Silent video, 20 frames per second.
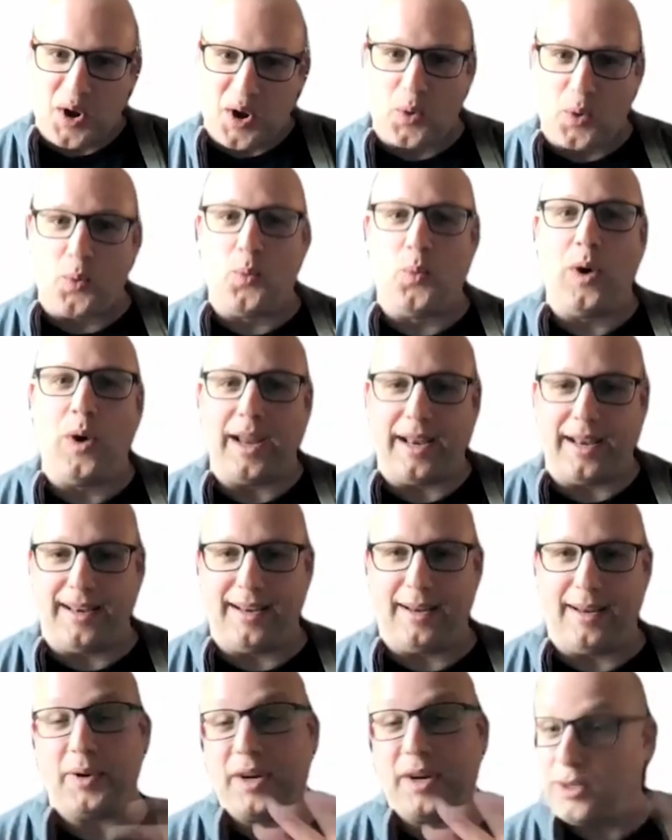
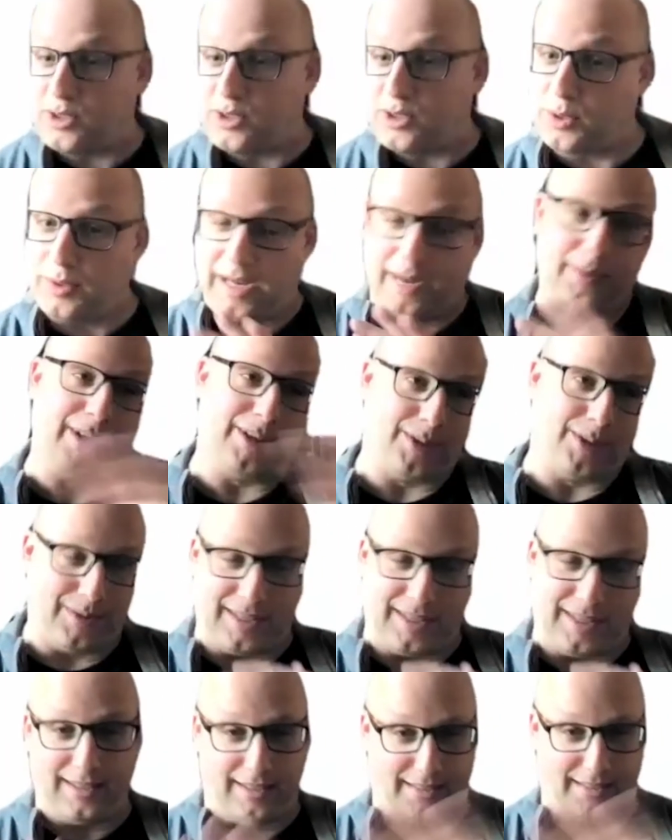but also I would also
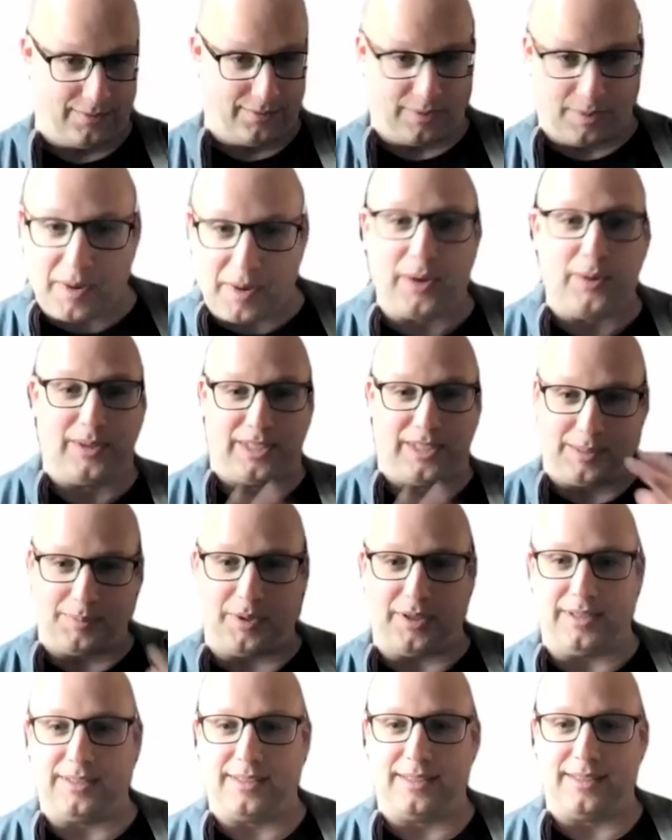say this from my own
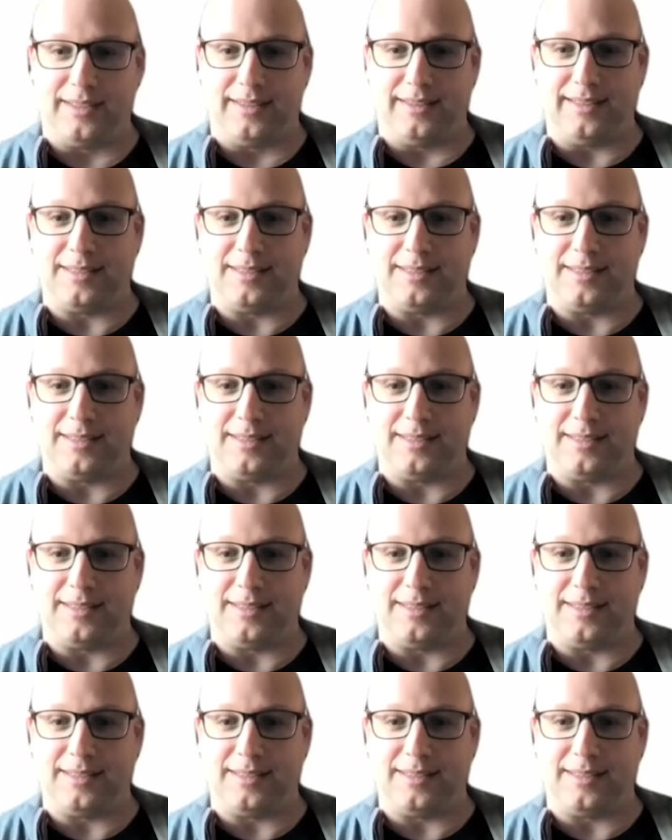experience,